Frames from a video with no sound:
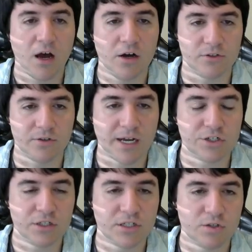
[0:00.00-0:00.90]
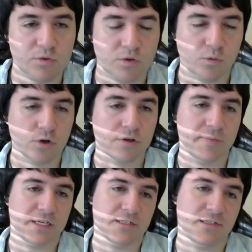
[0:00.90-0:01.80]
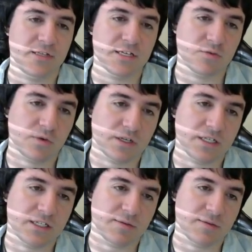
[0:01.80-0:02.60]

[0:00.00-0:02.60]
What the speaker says: Oh, so actually this wouldn't work because this one needs